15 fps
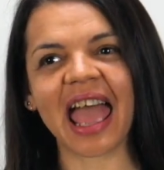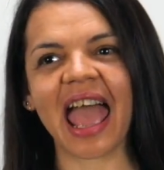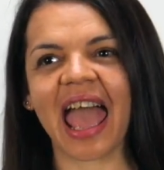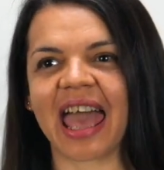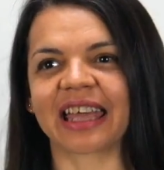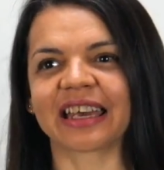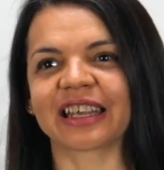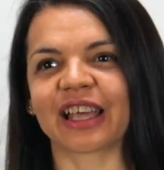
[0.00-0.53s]

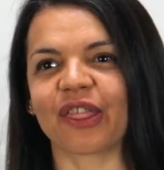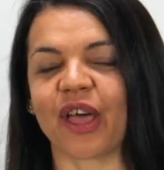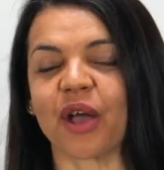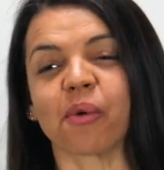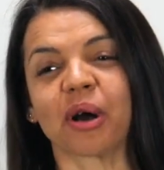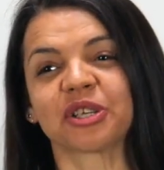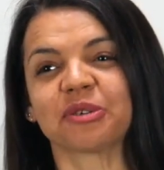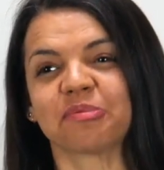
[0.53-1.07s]
and they
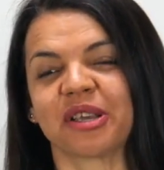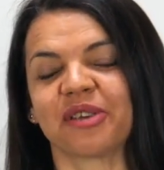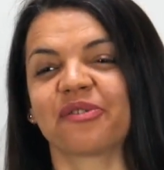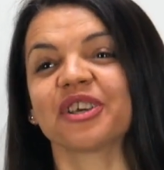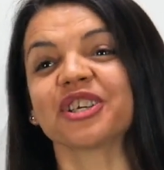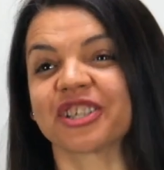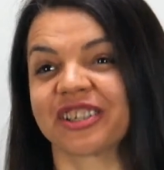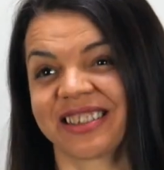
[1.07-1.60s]
want to be
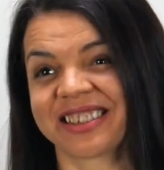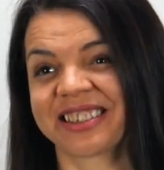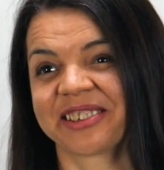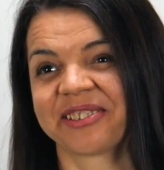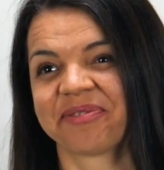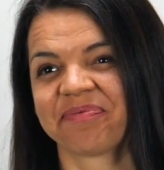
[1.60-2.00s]
efficient.